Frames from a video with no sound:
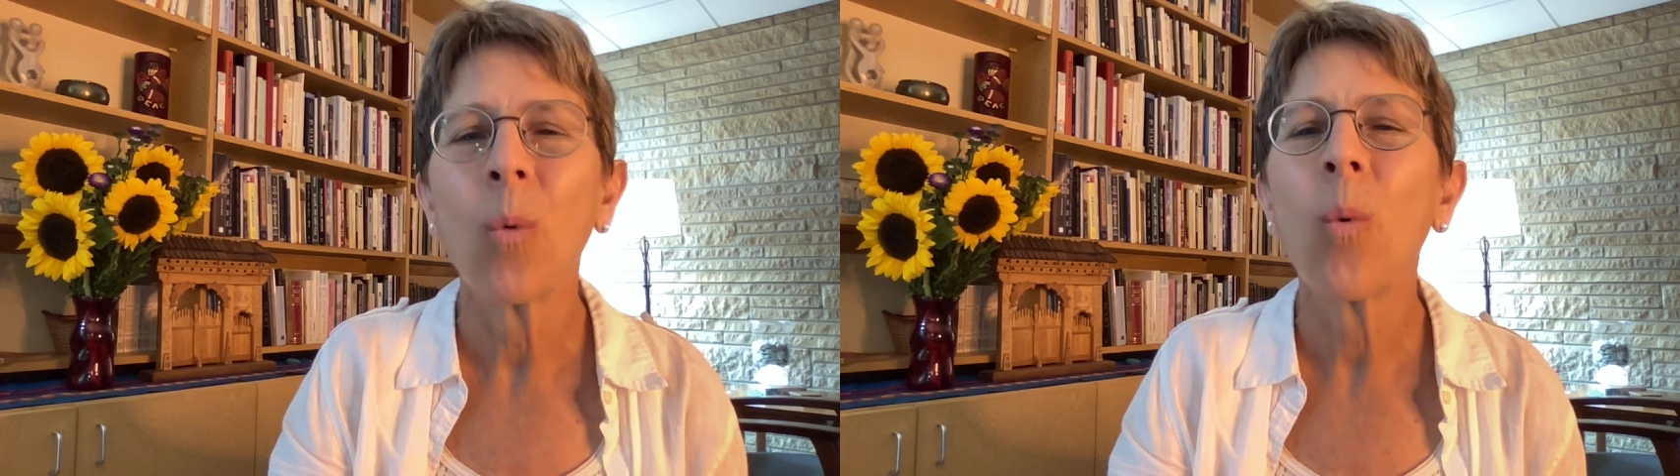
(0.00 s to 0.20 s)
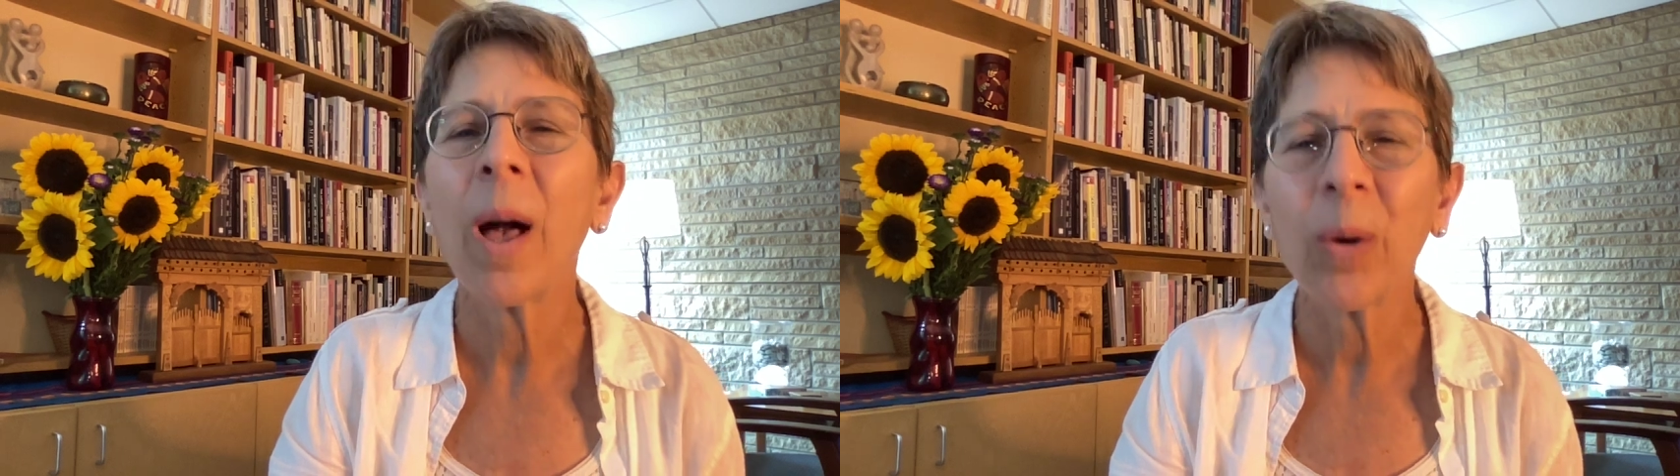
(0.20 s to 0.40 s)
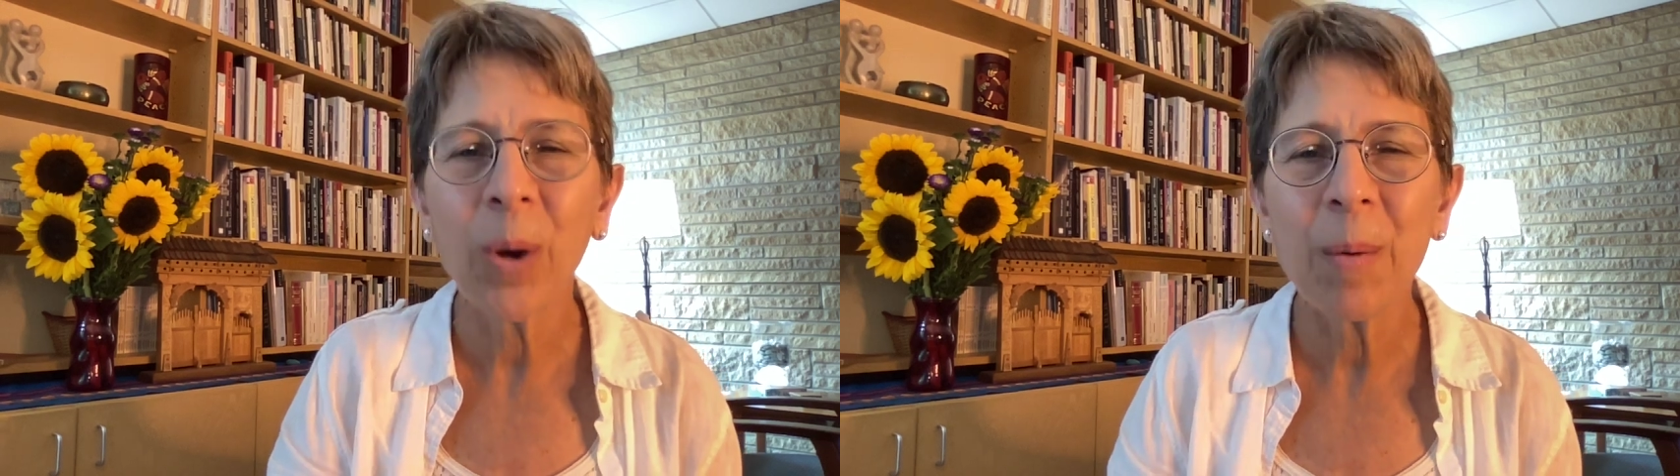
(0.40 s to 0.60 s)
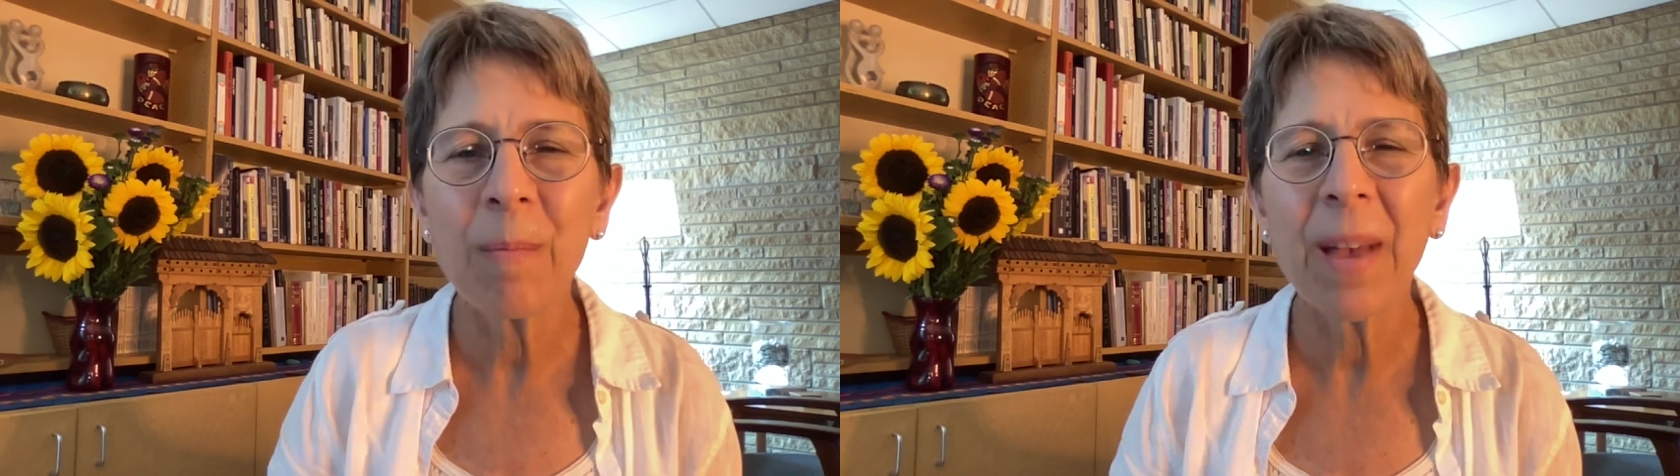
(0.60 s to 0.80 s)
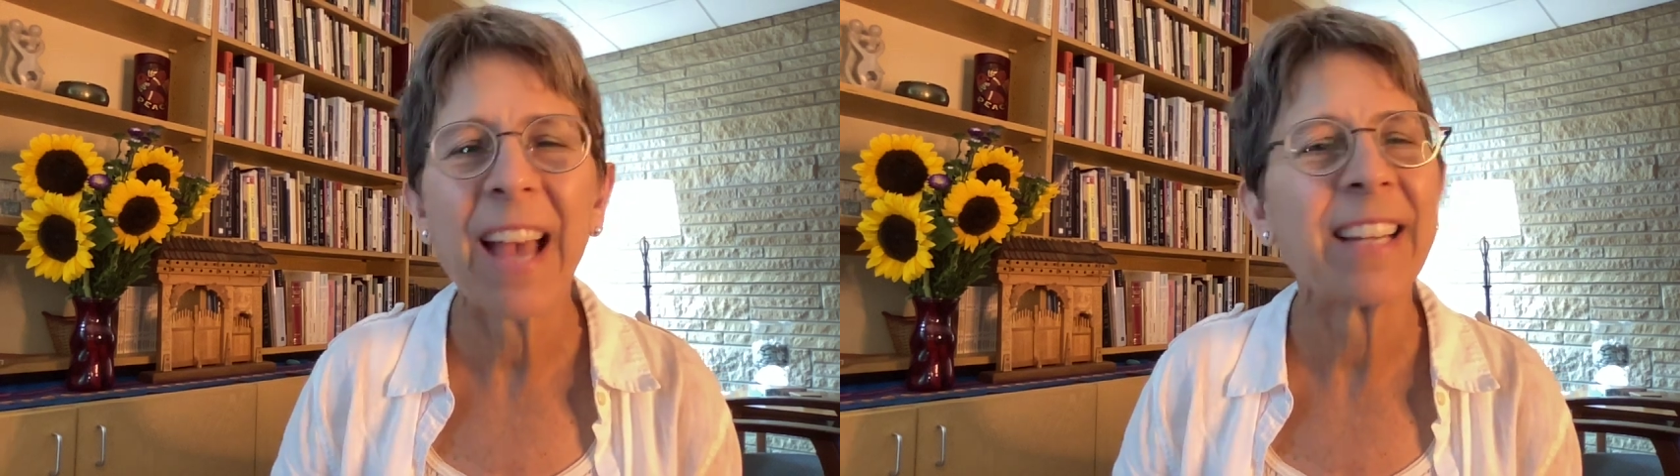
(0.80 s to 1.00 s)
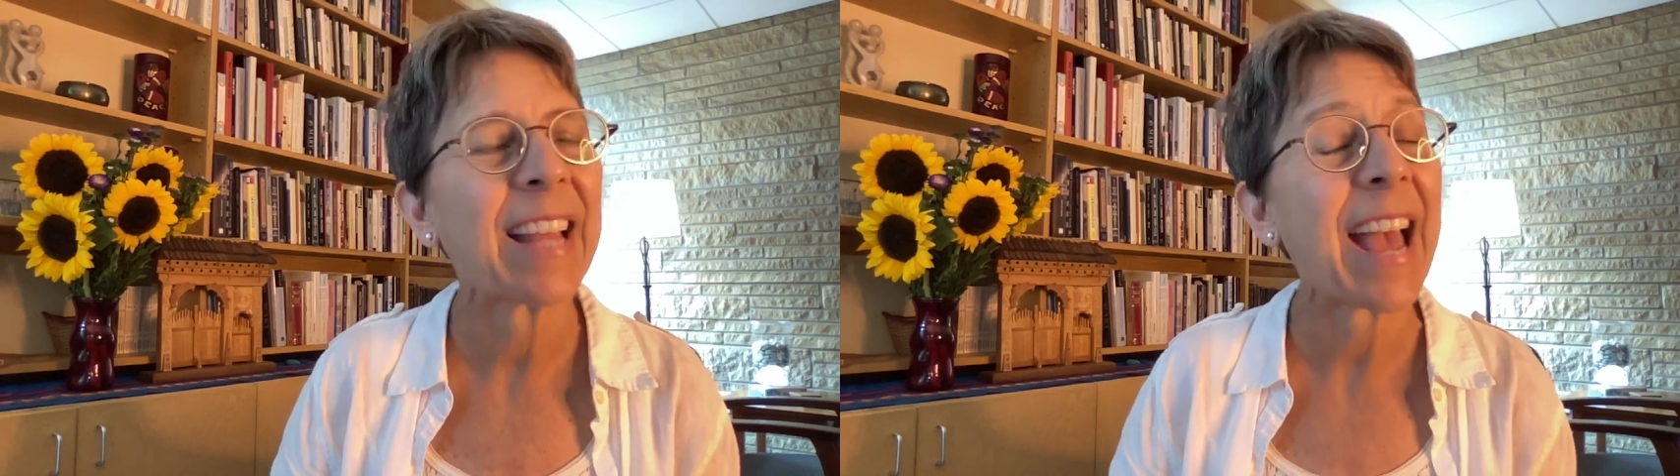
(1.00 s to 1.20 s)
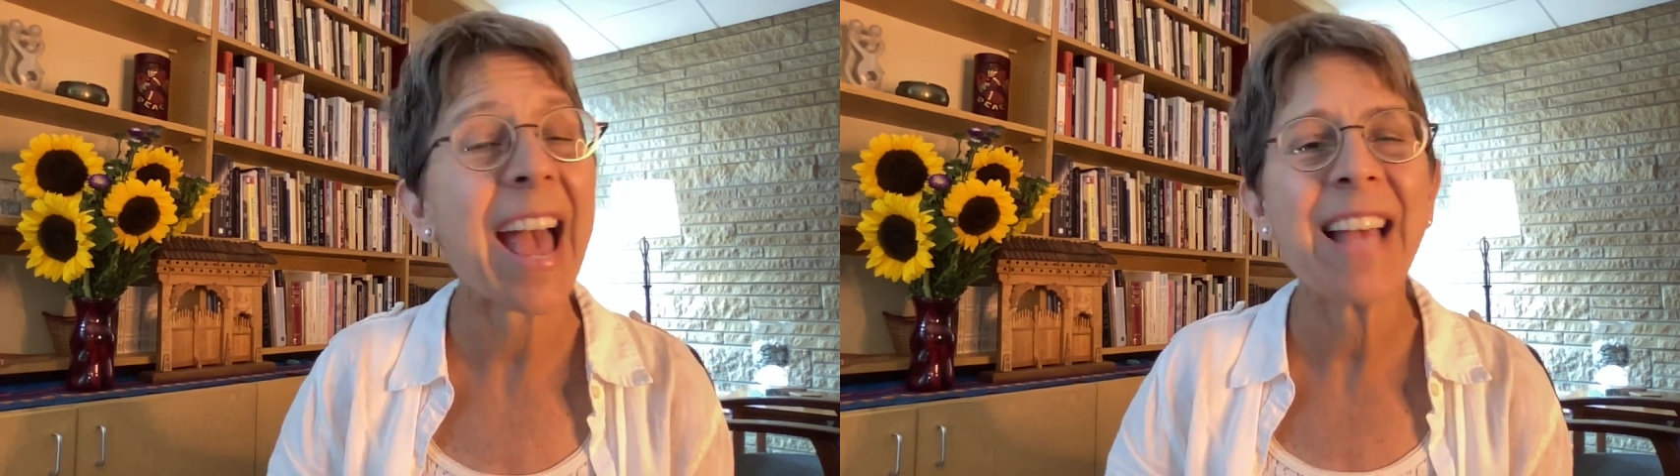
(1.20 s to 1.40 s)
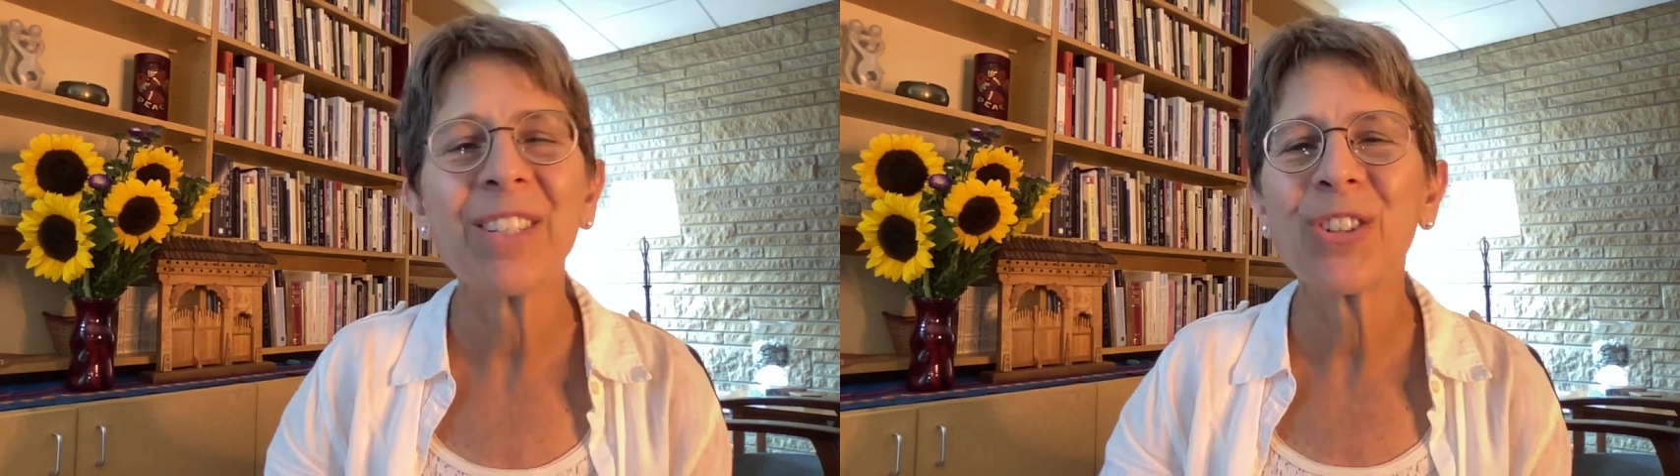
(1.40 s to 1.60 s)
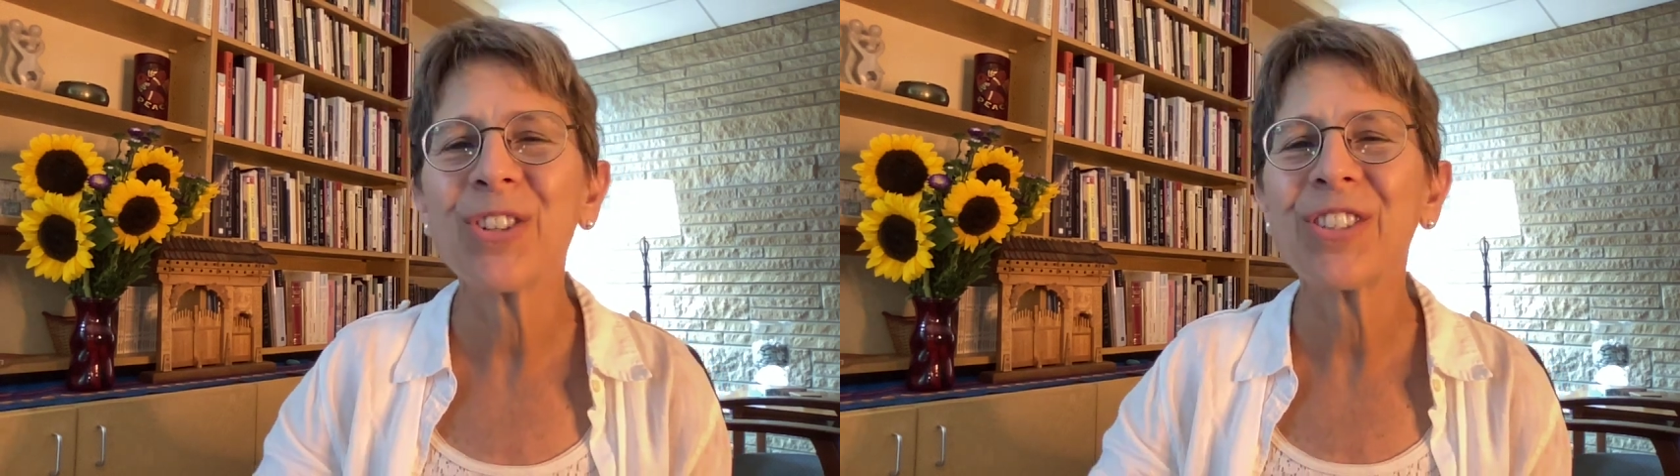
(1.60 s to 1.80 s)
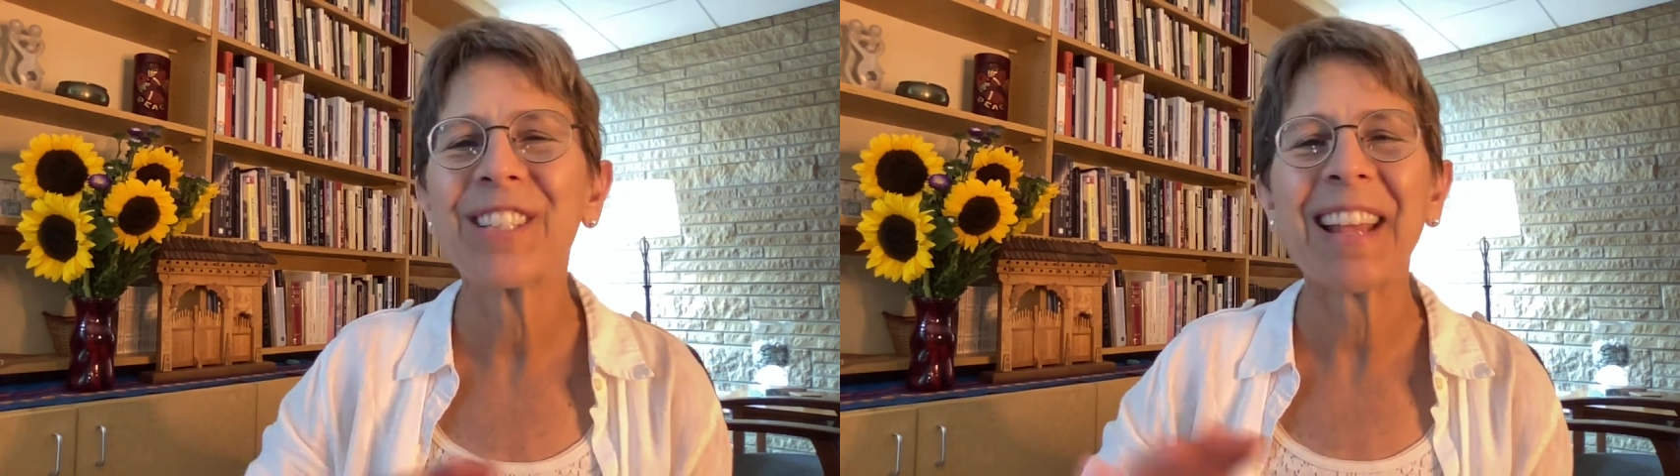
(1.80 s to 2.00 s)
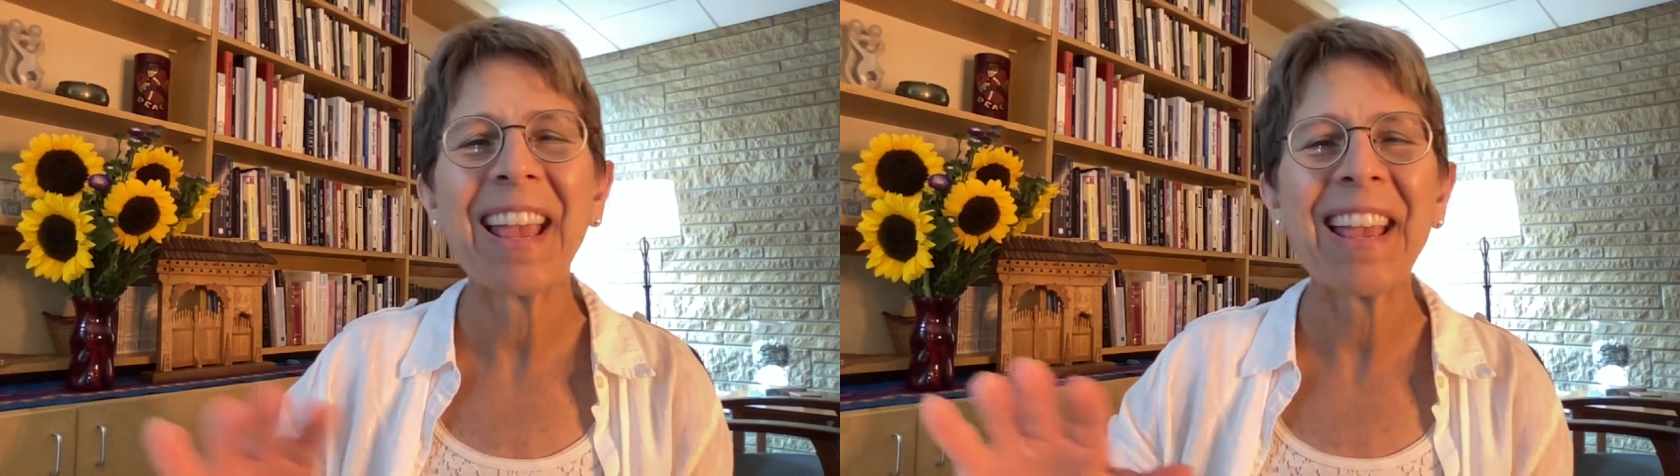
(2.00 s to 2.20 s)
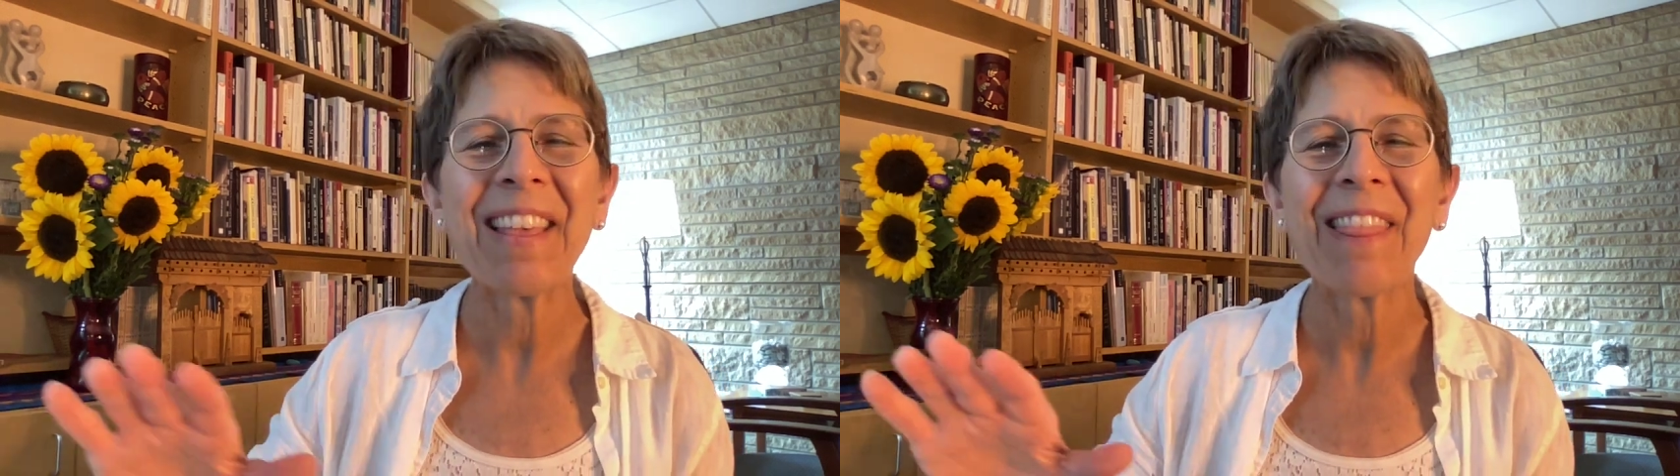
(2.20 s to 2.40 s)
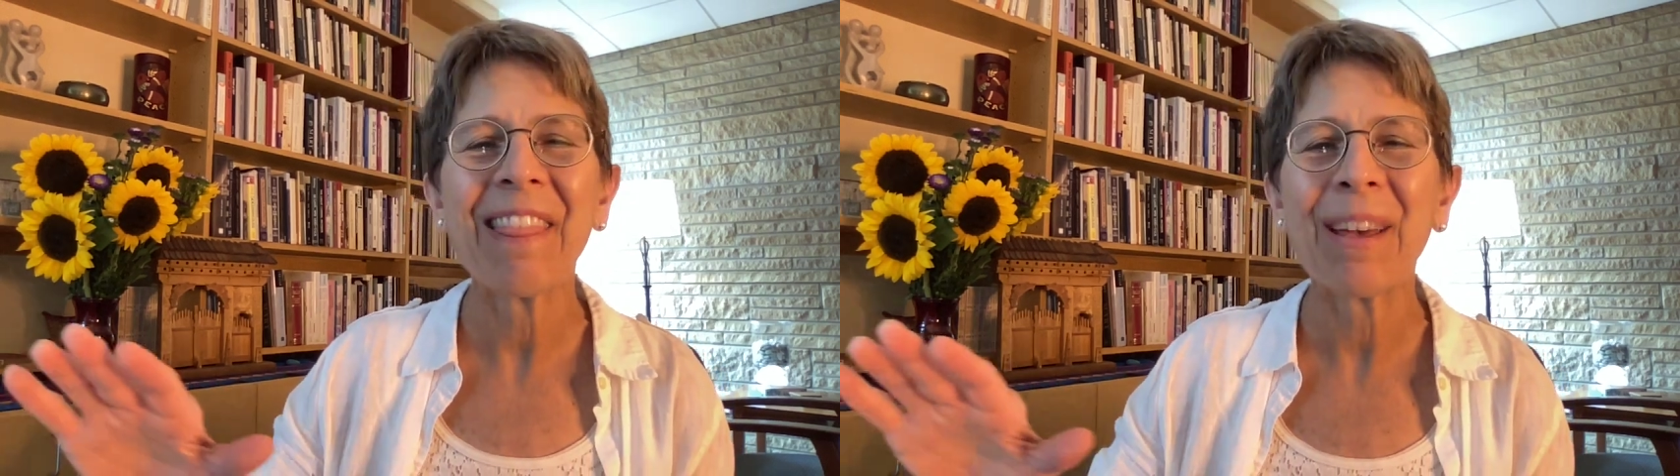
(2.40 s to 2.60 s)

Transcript: Welcome and entertain